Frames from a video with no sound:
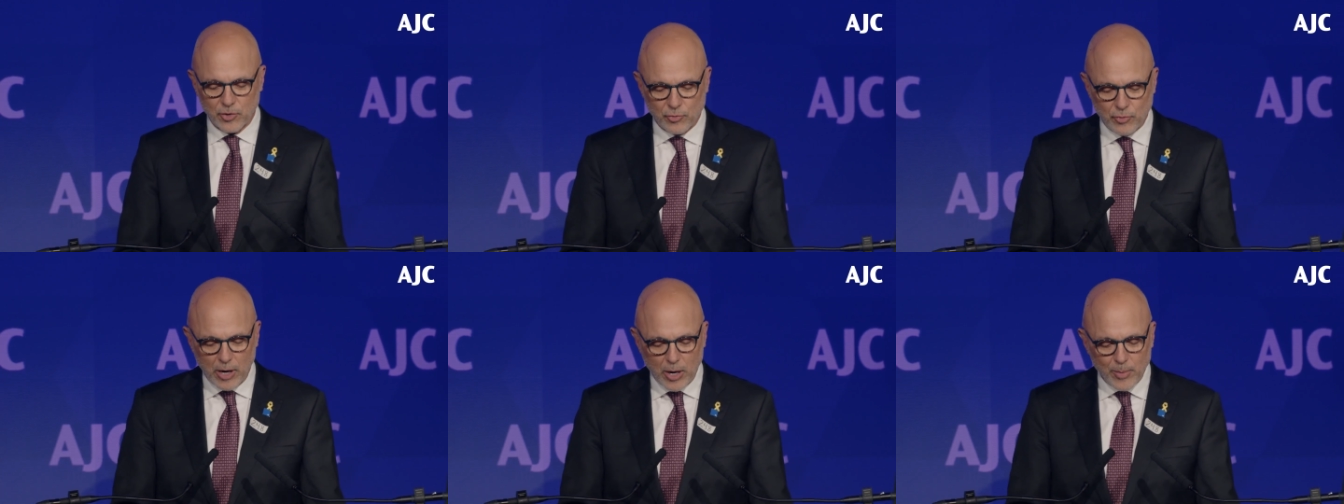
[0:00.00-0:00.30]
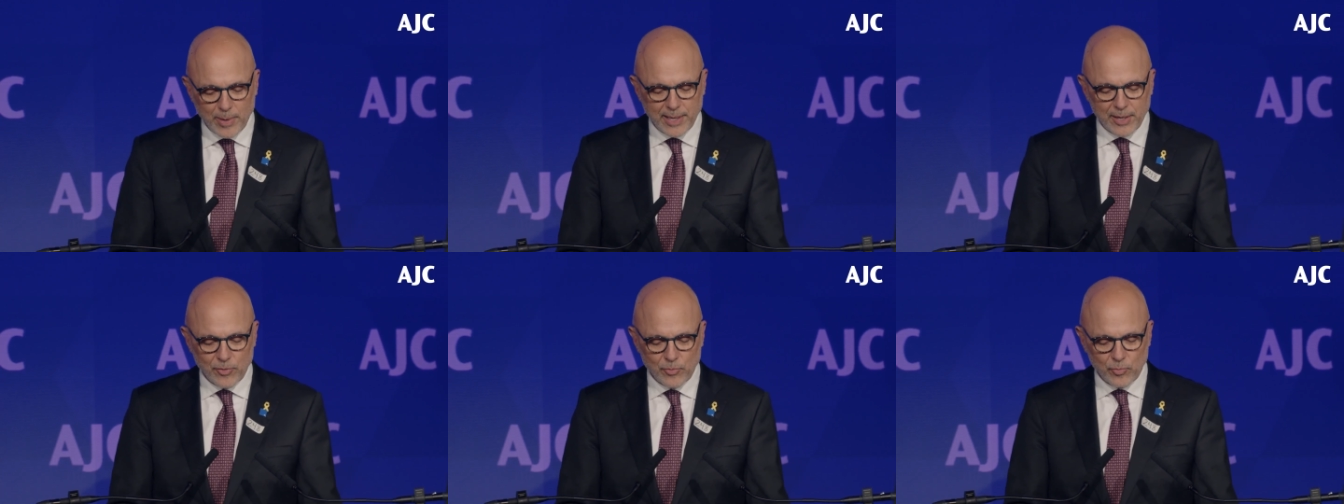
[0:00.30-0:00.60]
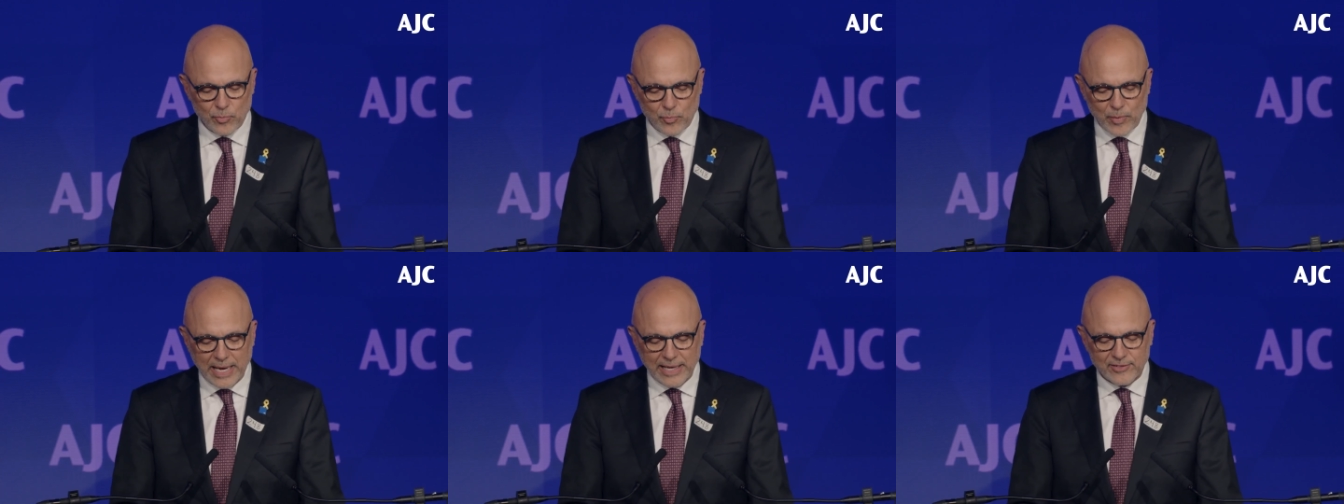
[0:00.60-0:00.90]
growing
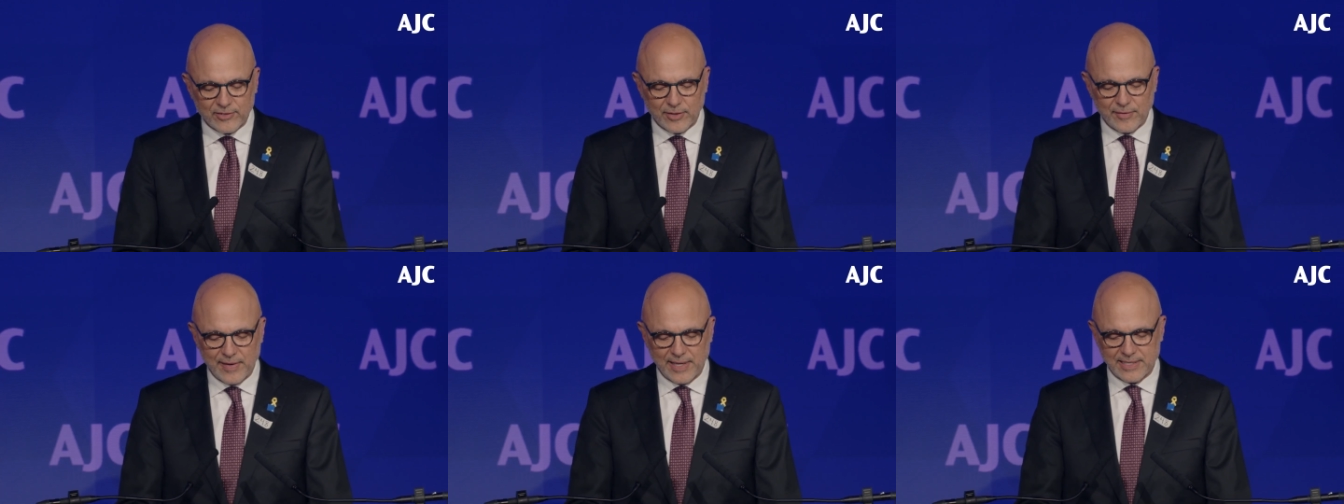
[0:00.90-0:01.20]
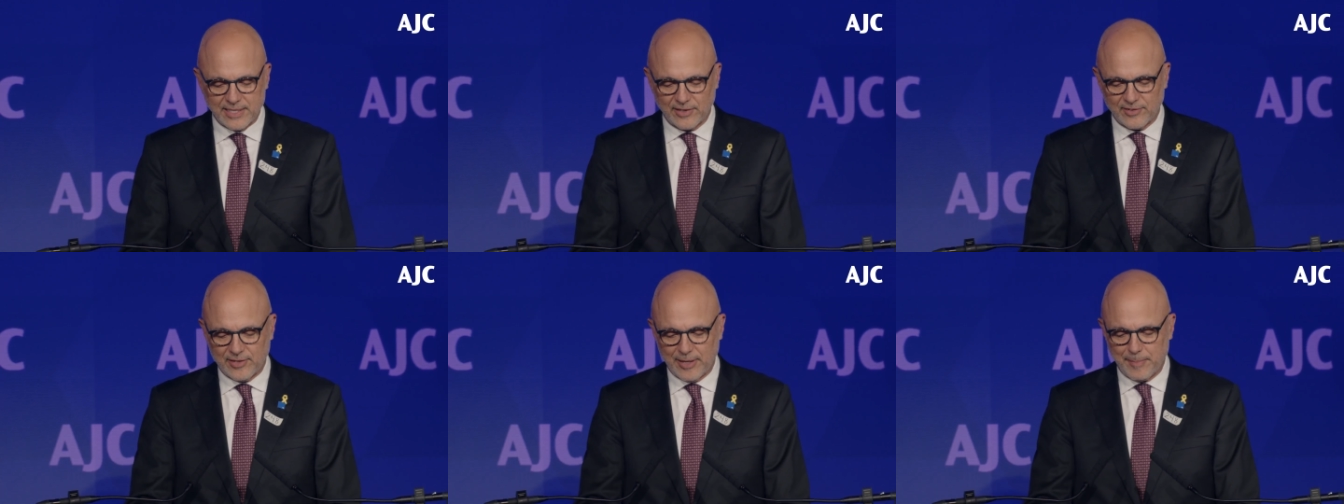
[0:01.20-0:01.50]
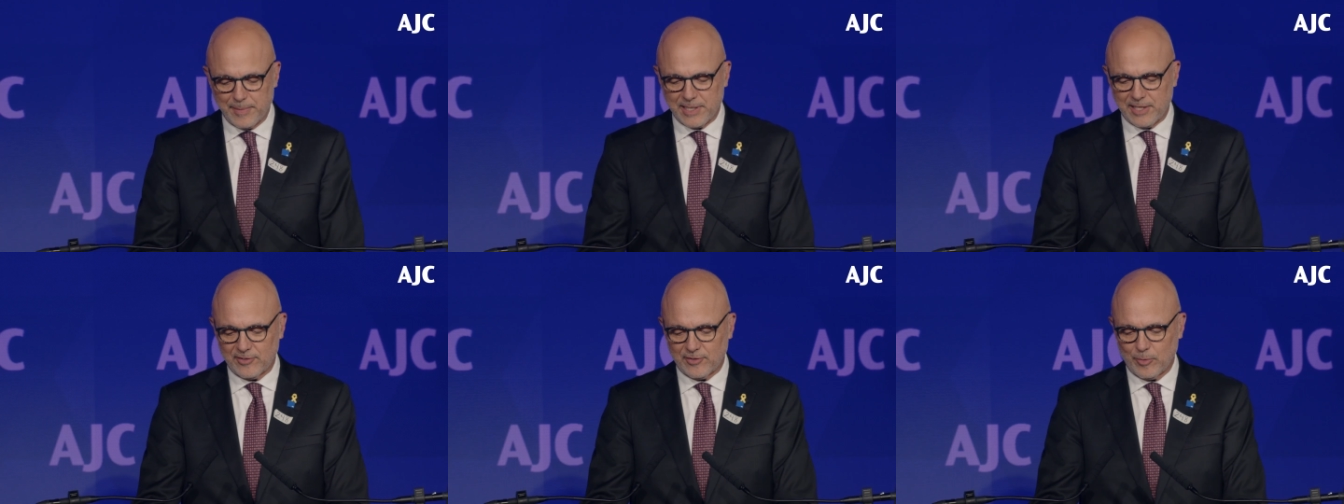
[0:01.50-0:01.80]
rates of anti
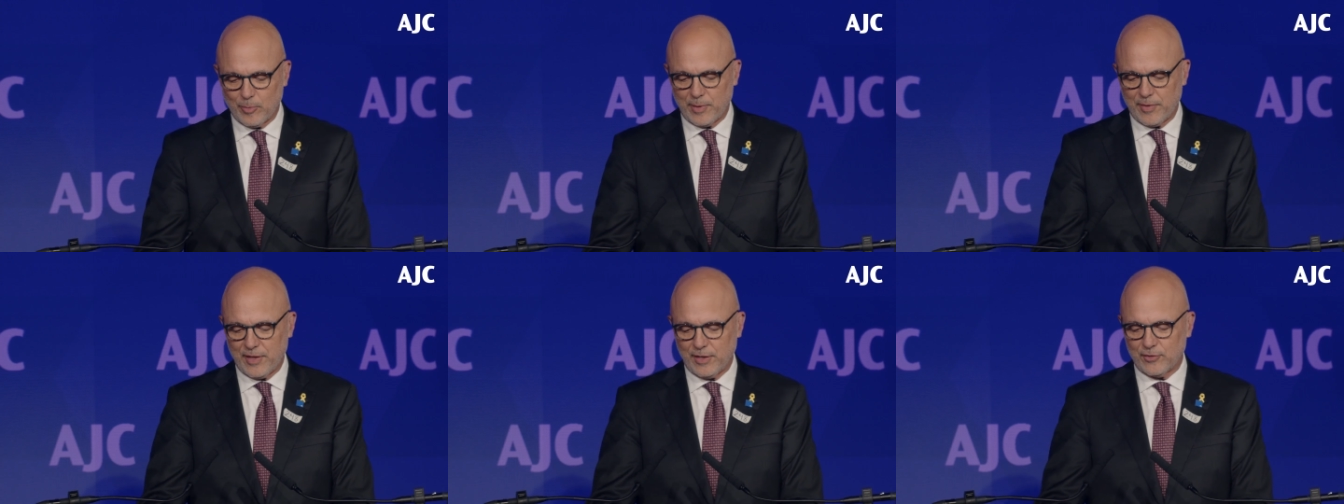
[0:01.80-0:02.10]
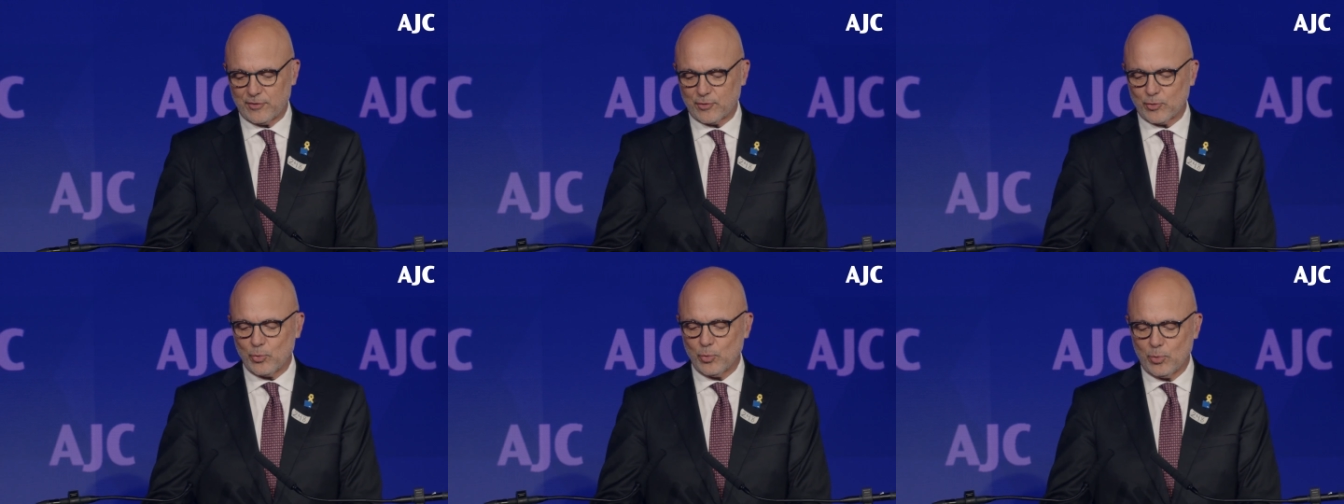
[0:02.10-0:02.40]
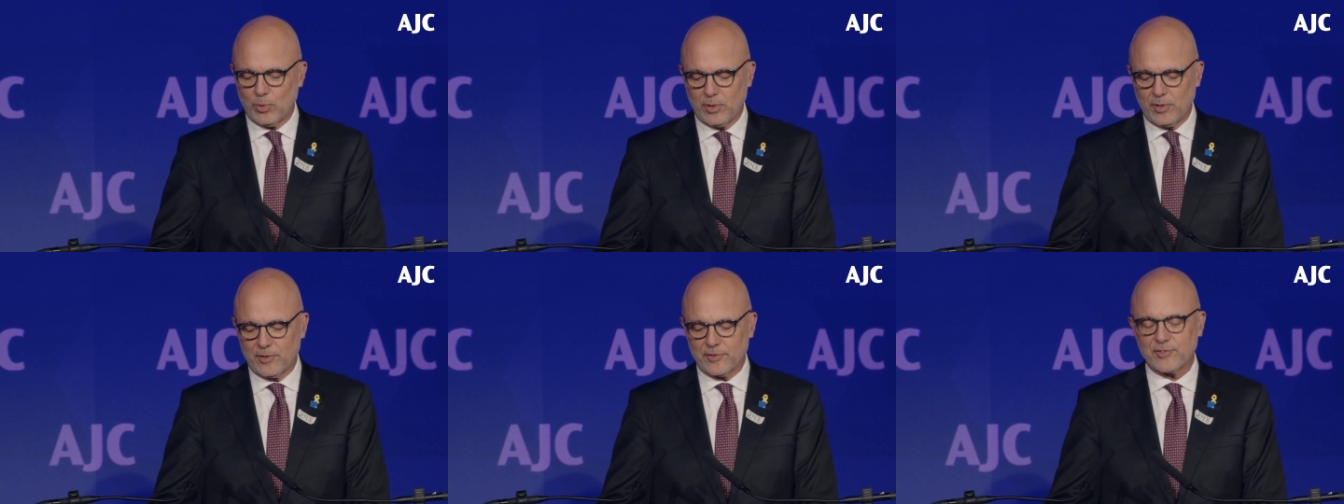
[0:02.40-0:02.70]
Semitism within
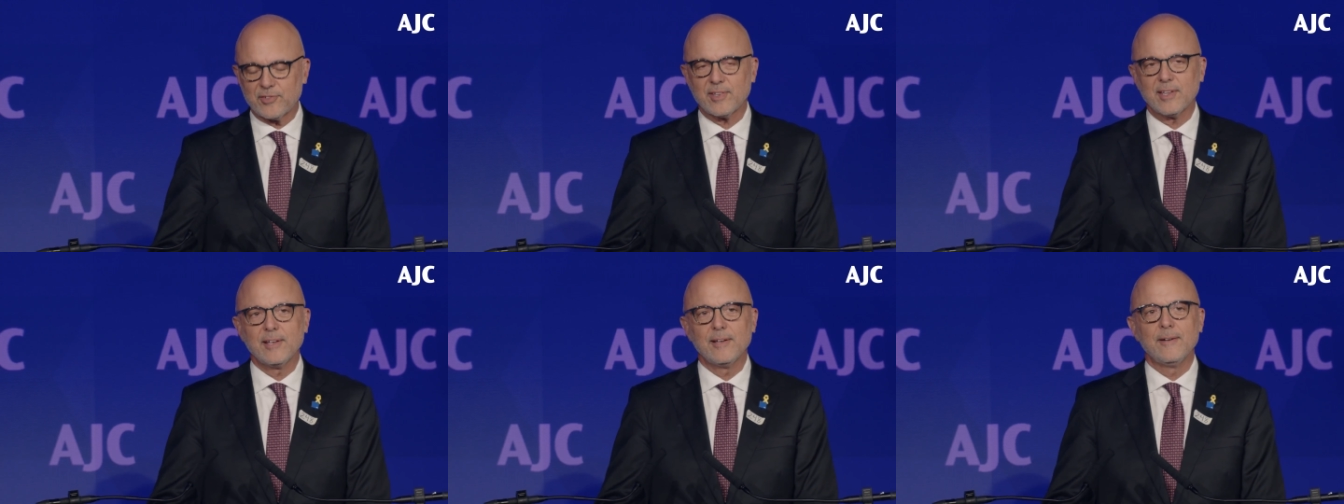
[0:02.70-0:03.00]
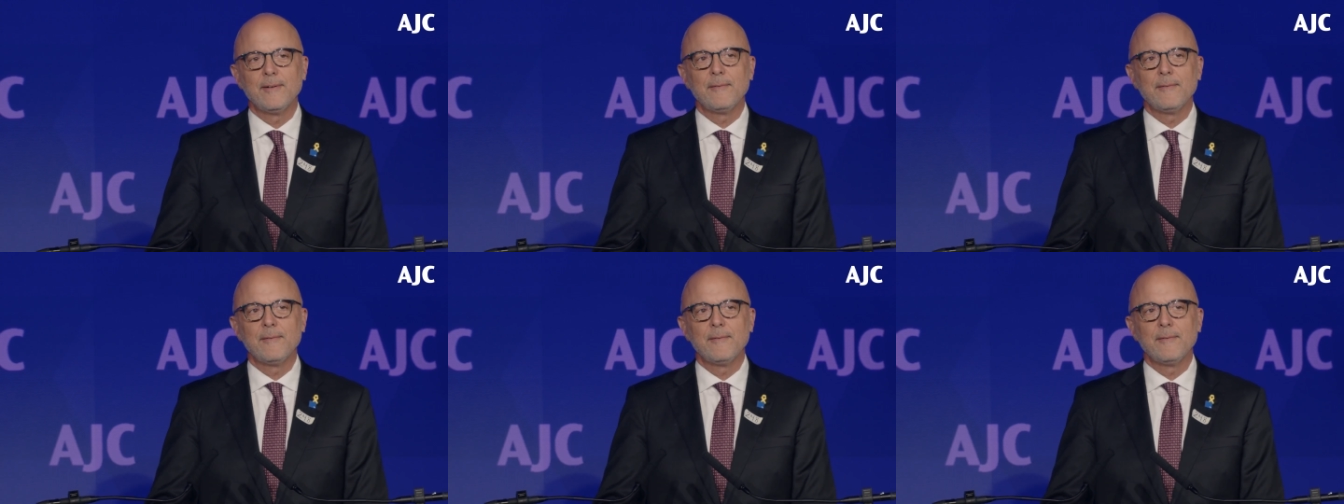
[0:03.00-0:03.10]
schools,